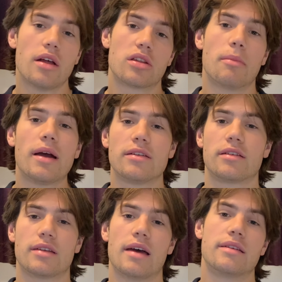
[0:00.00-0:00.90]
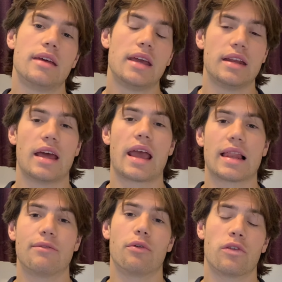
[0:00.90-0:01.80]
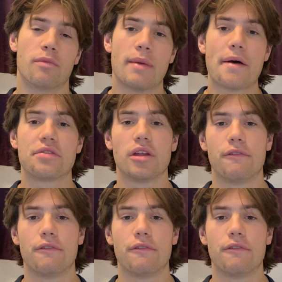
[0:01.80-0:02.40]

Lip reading: to my success in the A-levels of maths,